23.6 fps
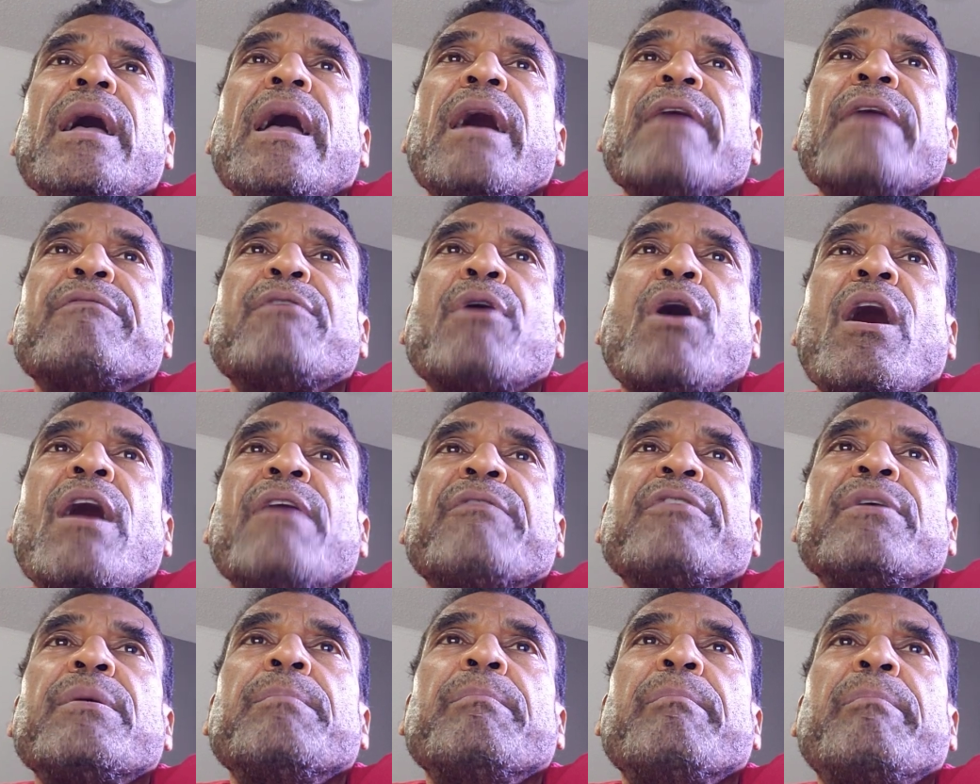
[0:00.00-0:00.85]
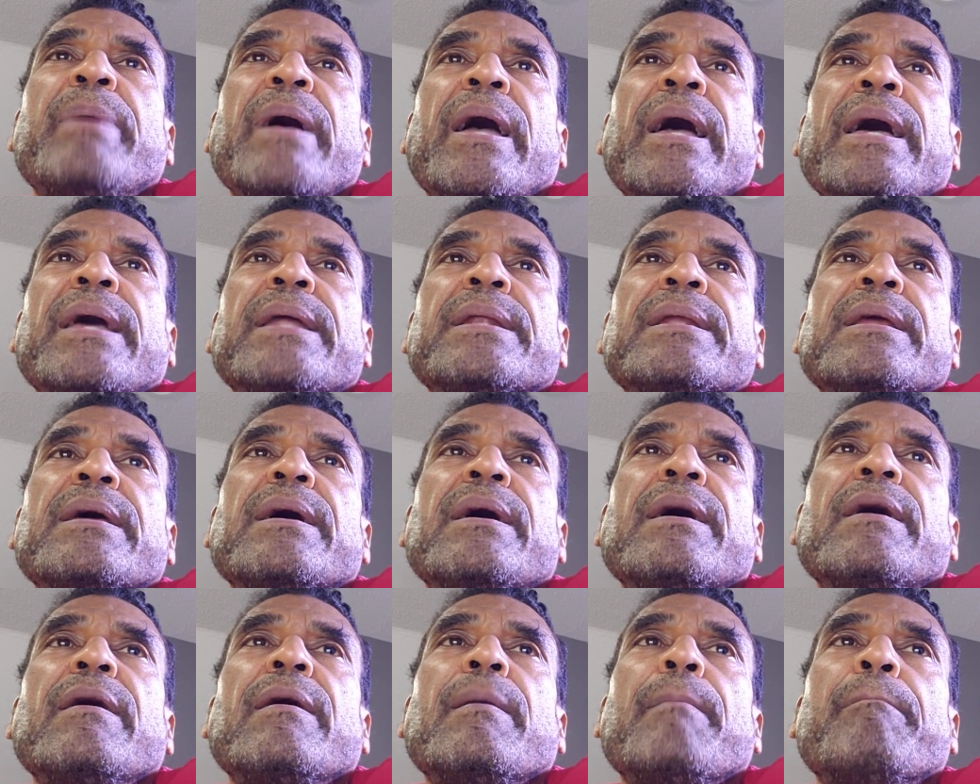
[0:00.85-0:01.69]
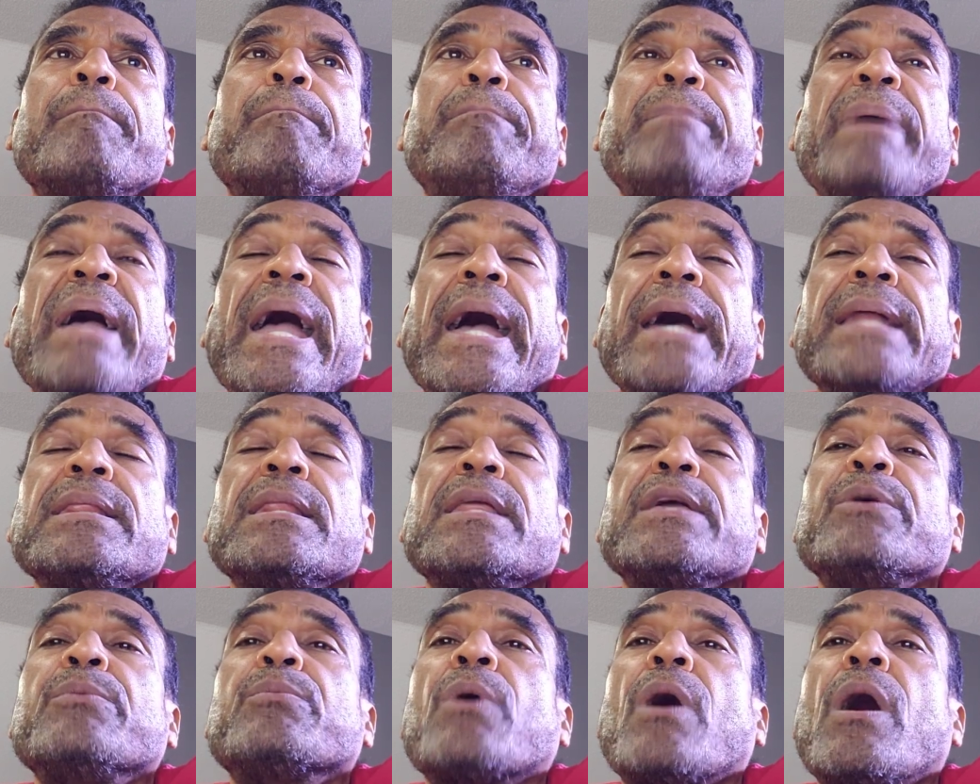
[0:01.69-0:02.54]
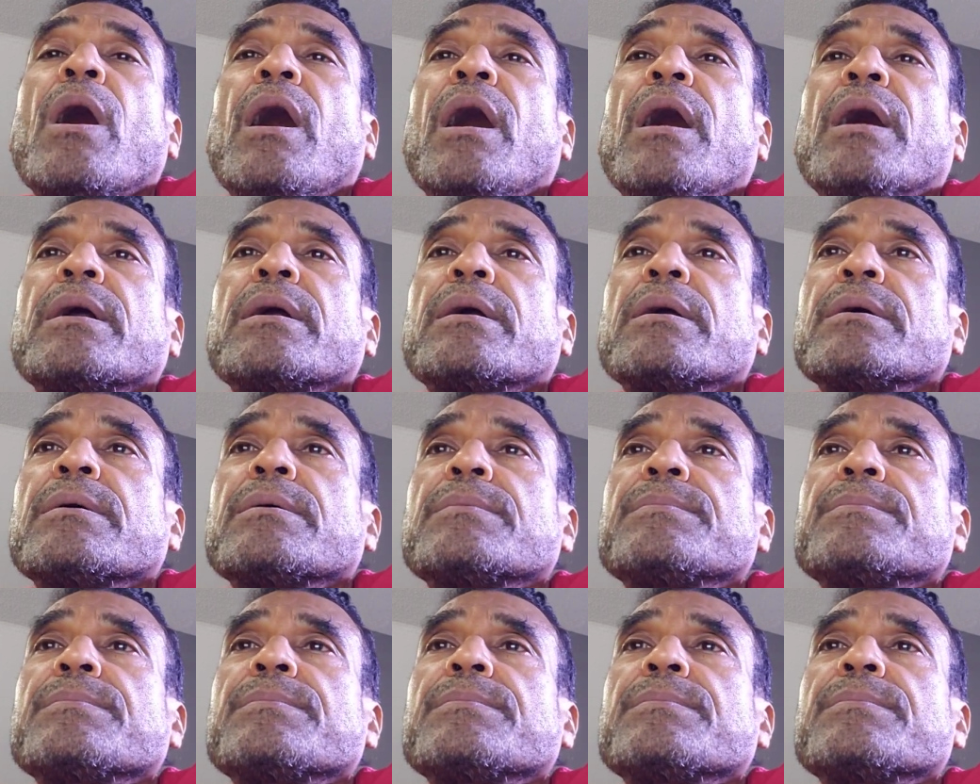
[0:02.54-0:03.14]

have often been badly wrong.